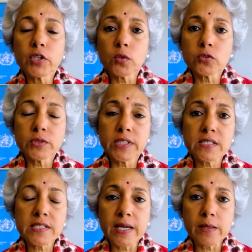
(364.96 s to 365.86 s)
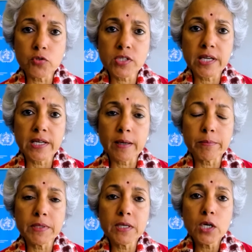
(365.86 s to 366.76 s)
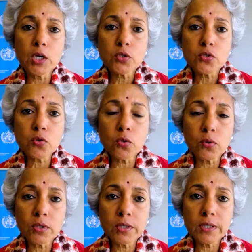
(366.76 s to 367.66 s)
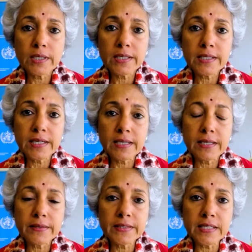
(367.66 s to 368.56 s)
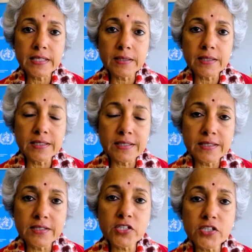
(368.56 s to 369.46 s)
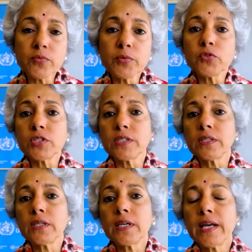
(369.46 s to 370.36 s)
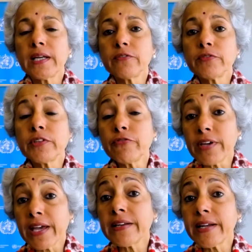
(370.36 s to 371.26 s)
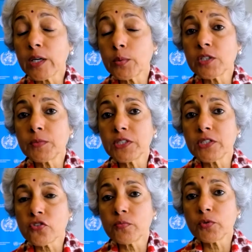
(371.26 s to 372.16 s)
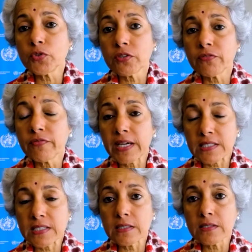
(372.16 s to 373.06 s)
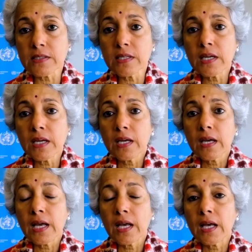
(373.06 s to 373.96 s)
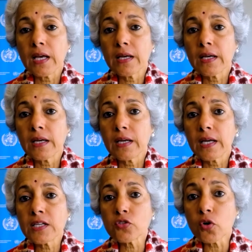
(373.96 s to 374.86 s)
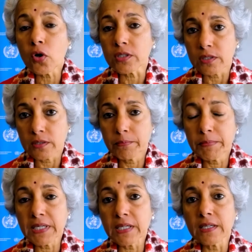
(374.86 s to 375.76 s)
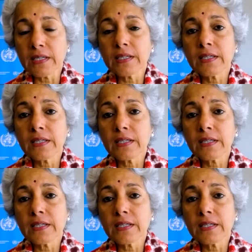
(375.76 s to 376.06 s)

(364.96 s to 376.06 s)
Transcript: it also takes time to scale up. So the distribution and the fair and equitable distribution of vaccines has not been,